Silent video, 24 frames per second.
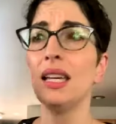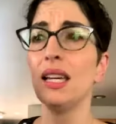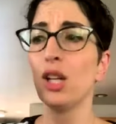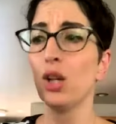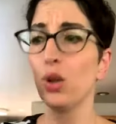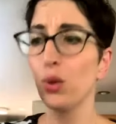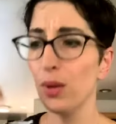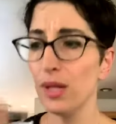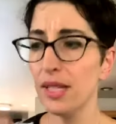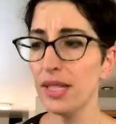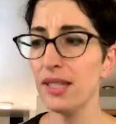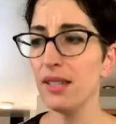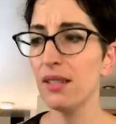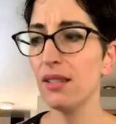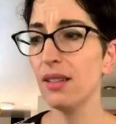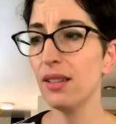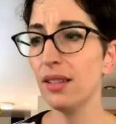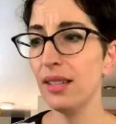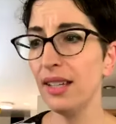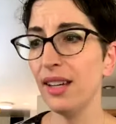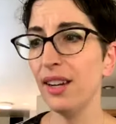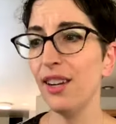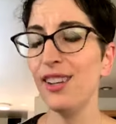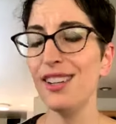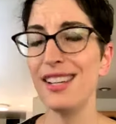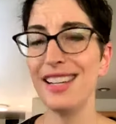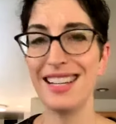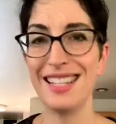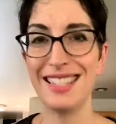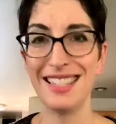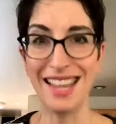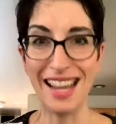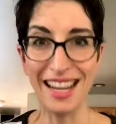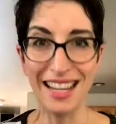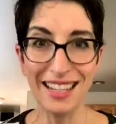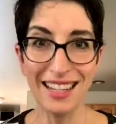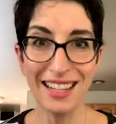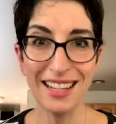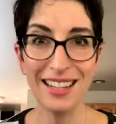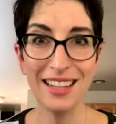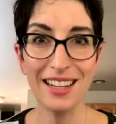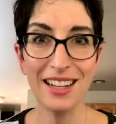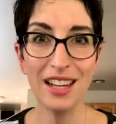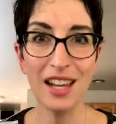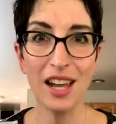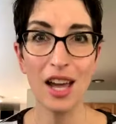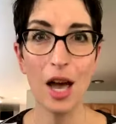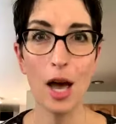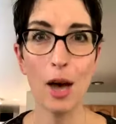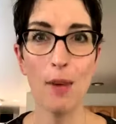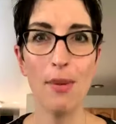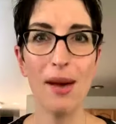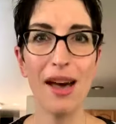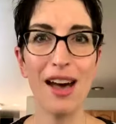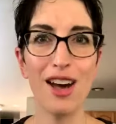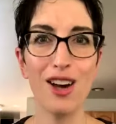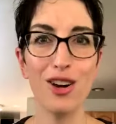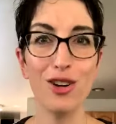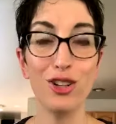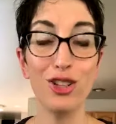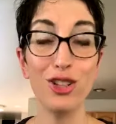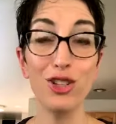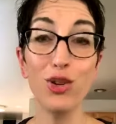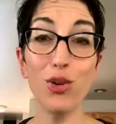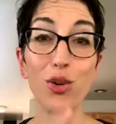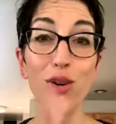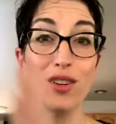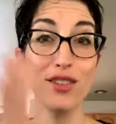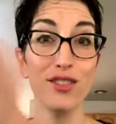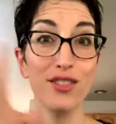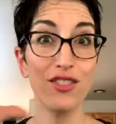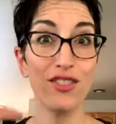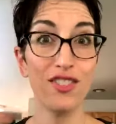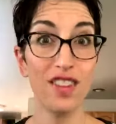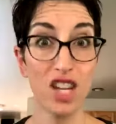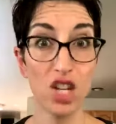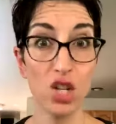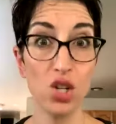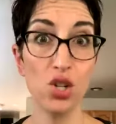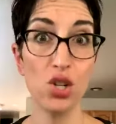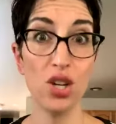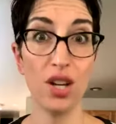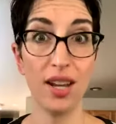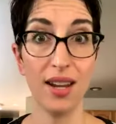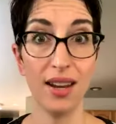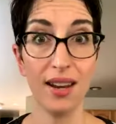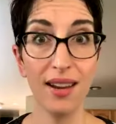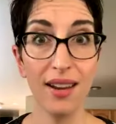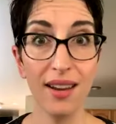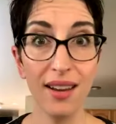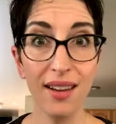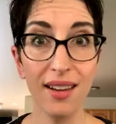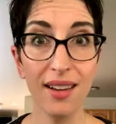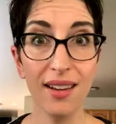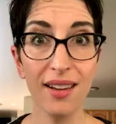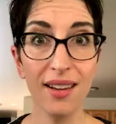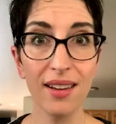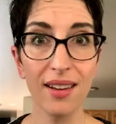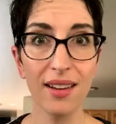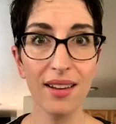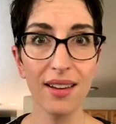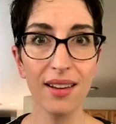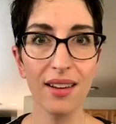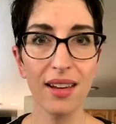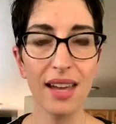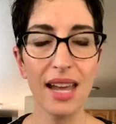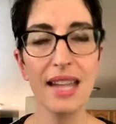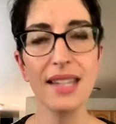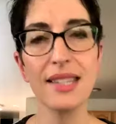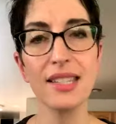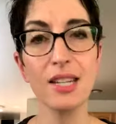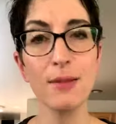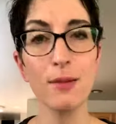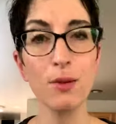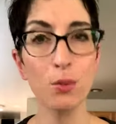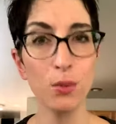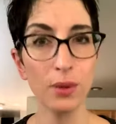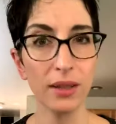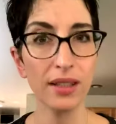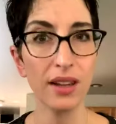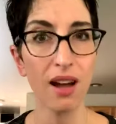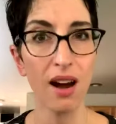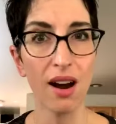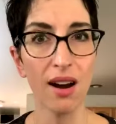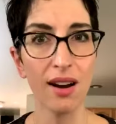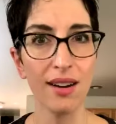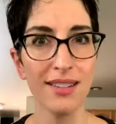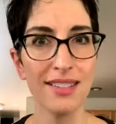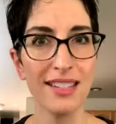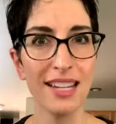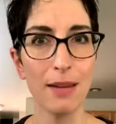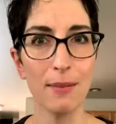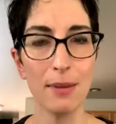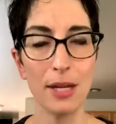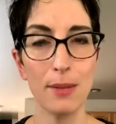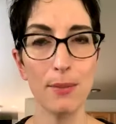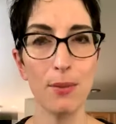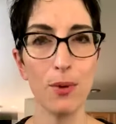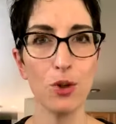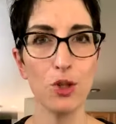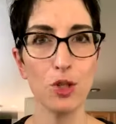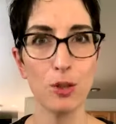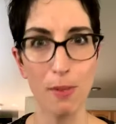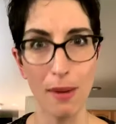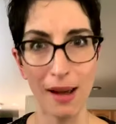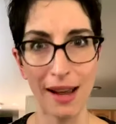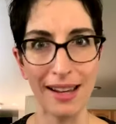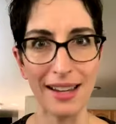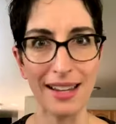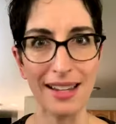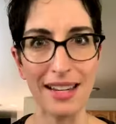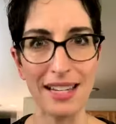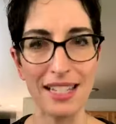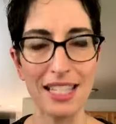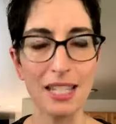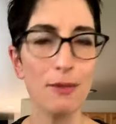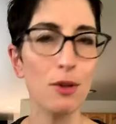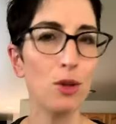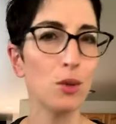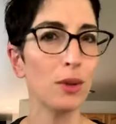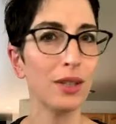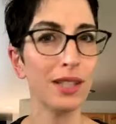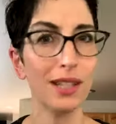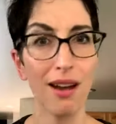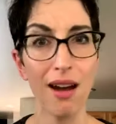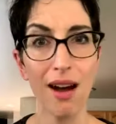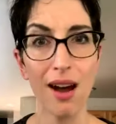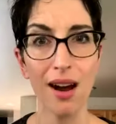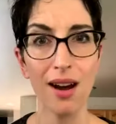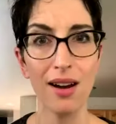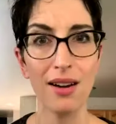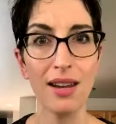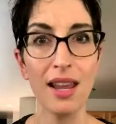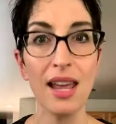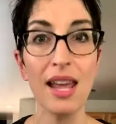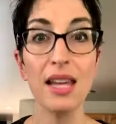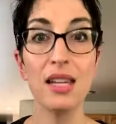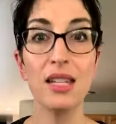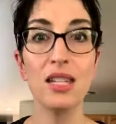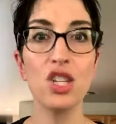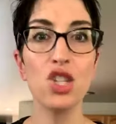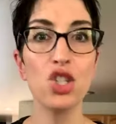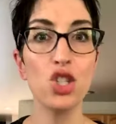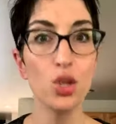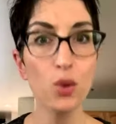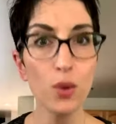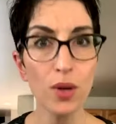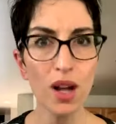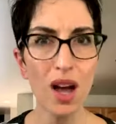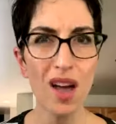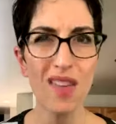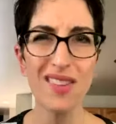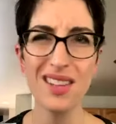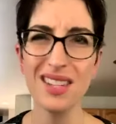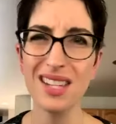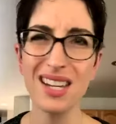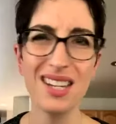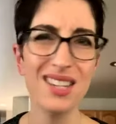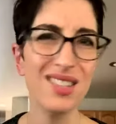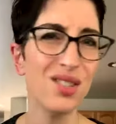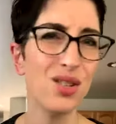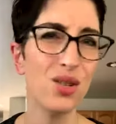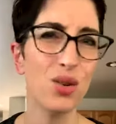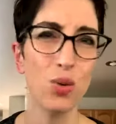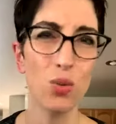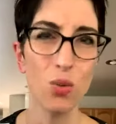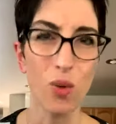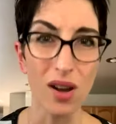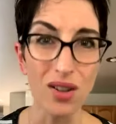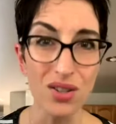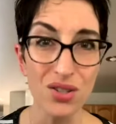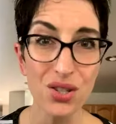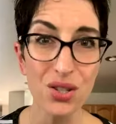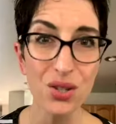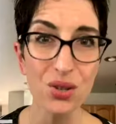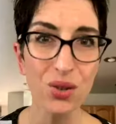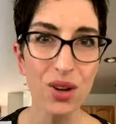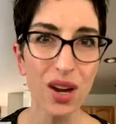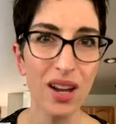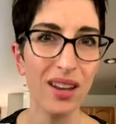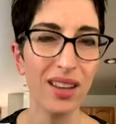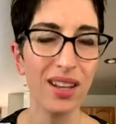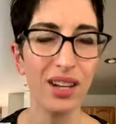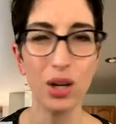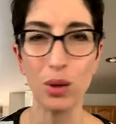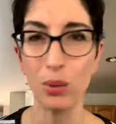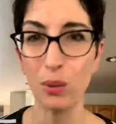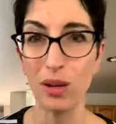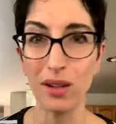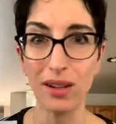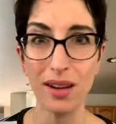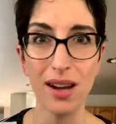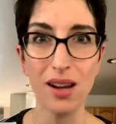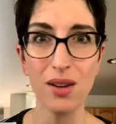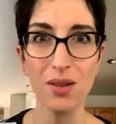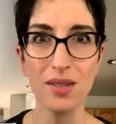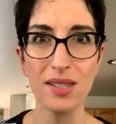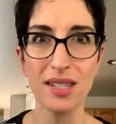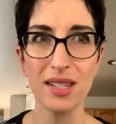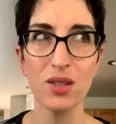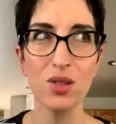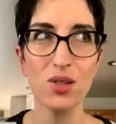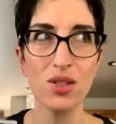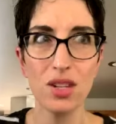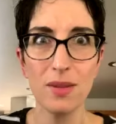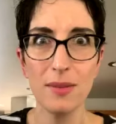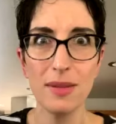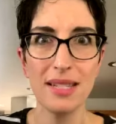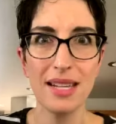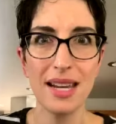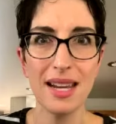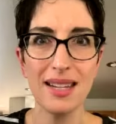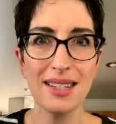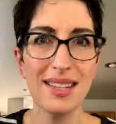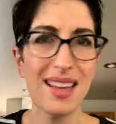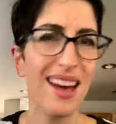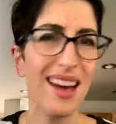crystal clear and excited about your vision, it's gonna be really hard to get people to buy in. It's gonna be really hard to do it on the days you don't want to, kind of like our workouts. Like, there's gonna be days